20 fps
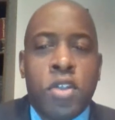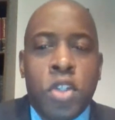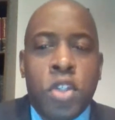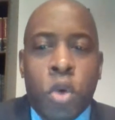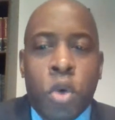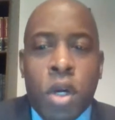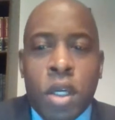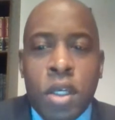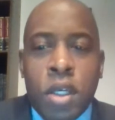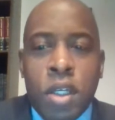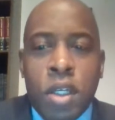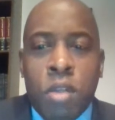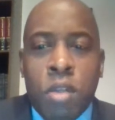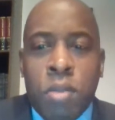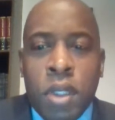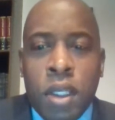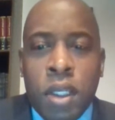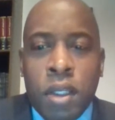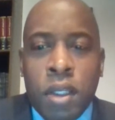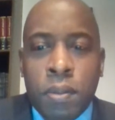knew I could
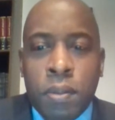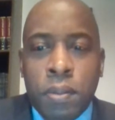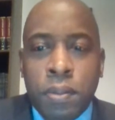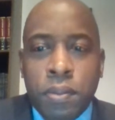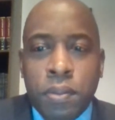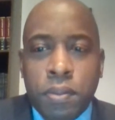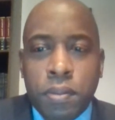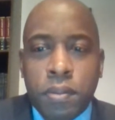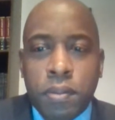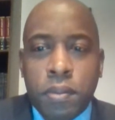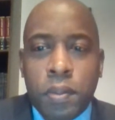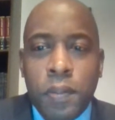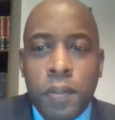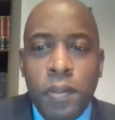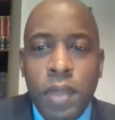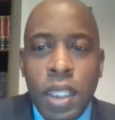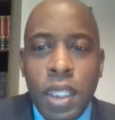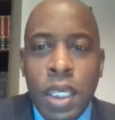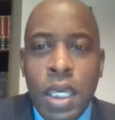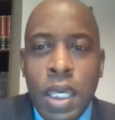be.
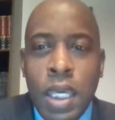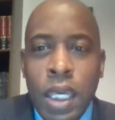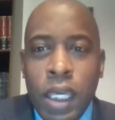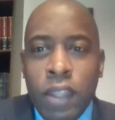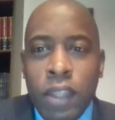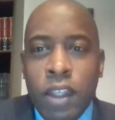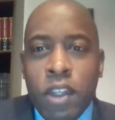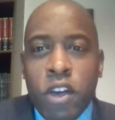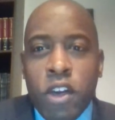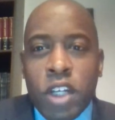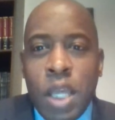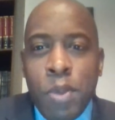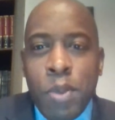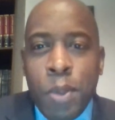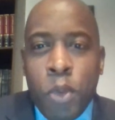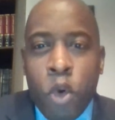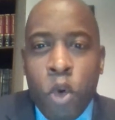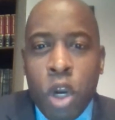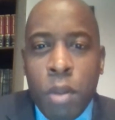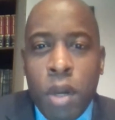And then there came
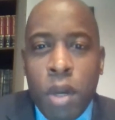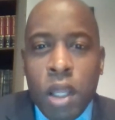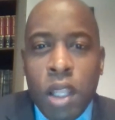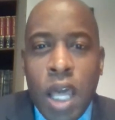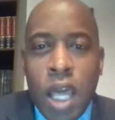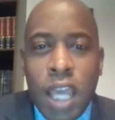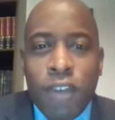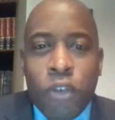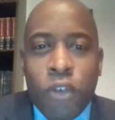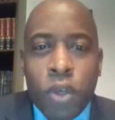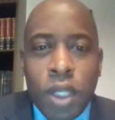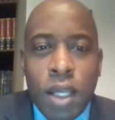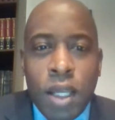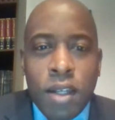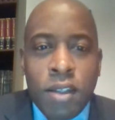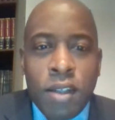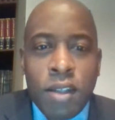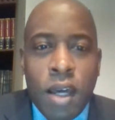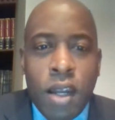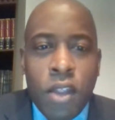a point in my life when I
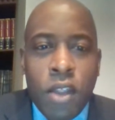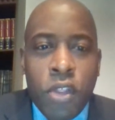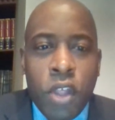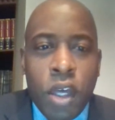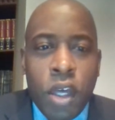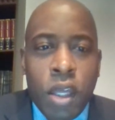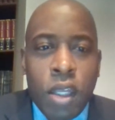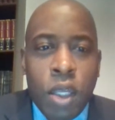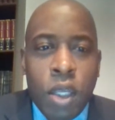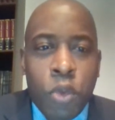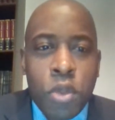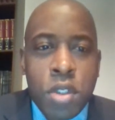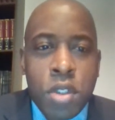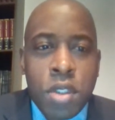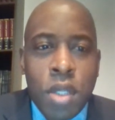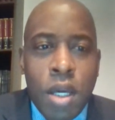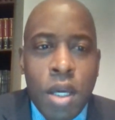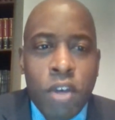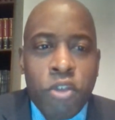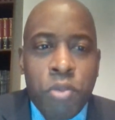decided that it was
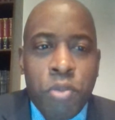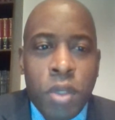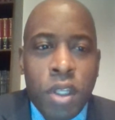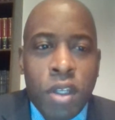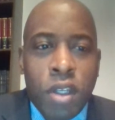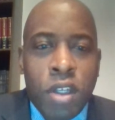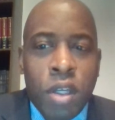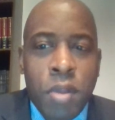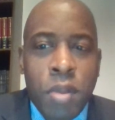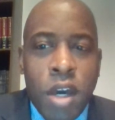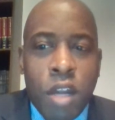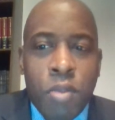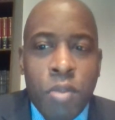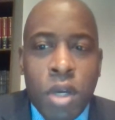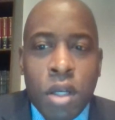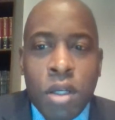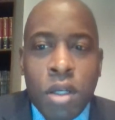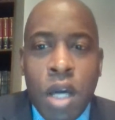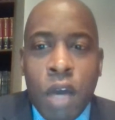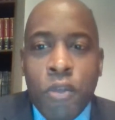time for me to come out of
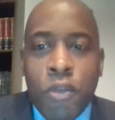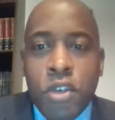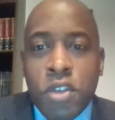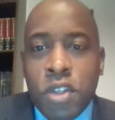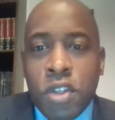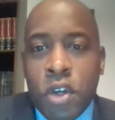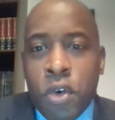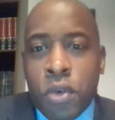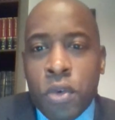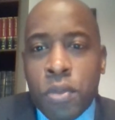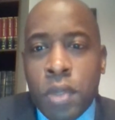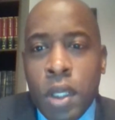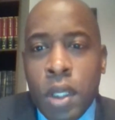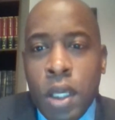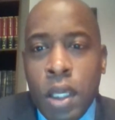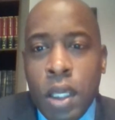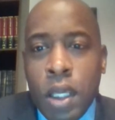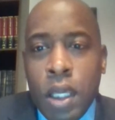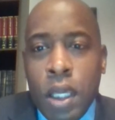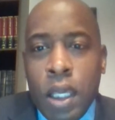my comfort zone,
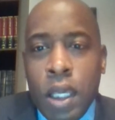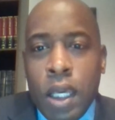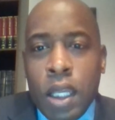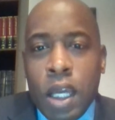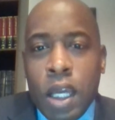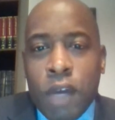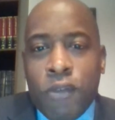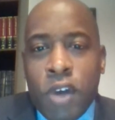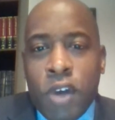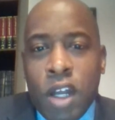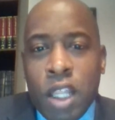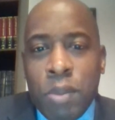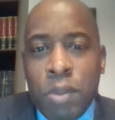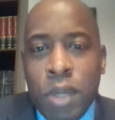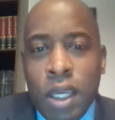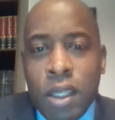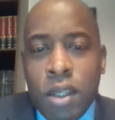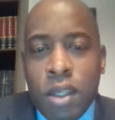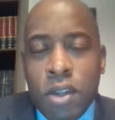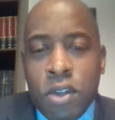and I finally
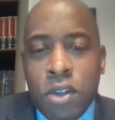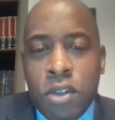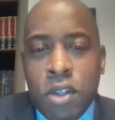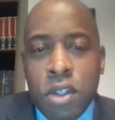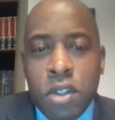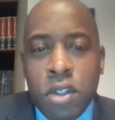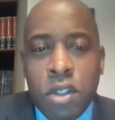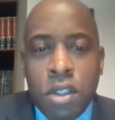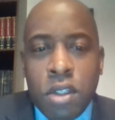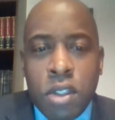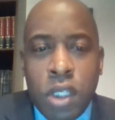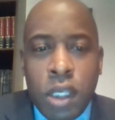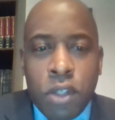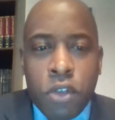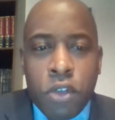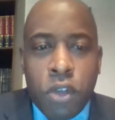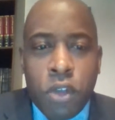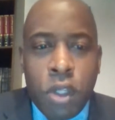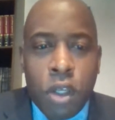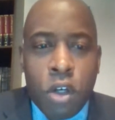made the decision to
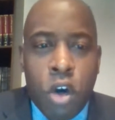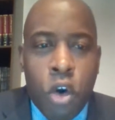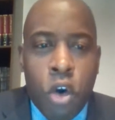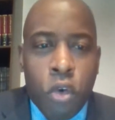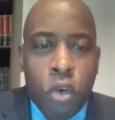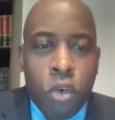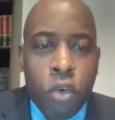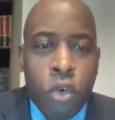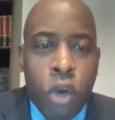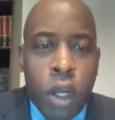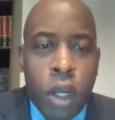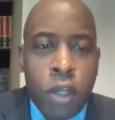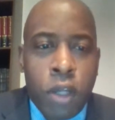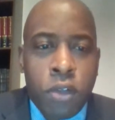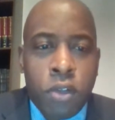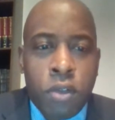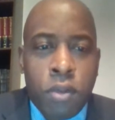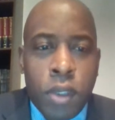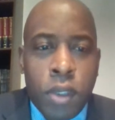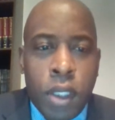answer that call to
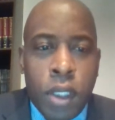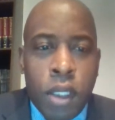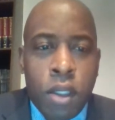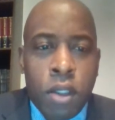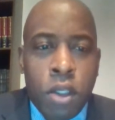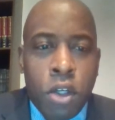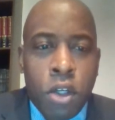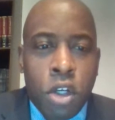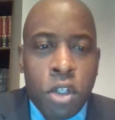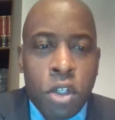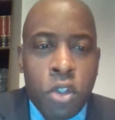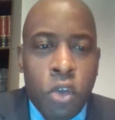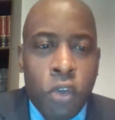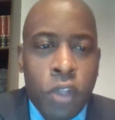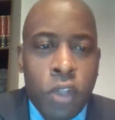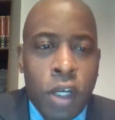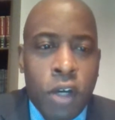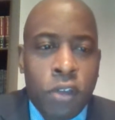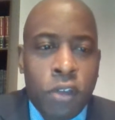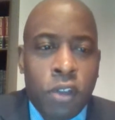Christ in the year
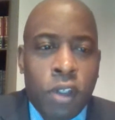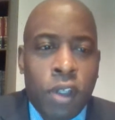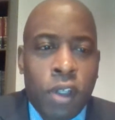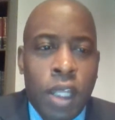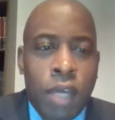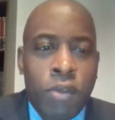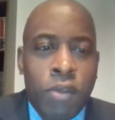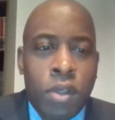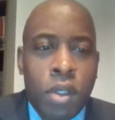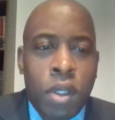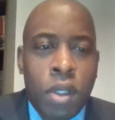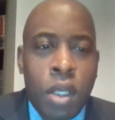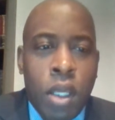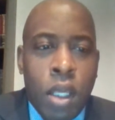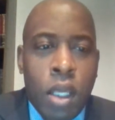2011.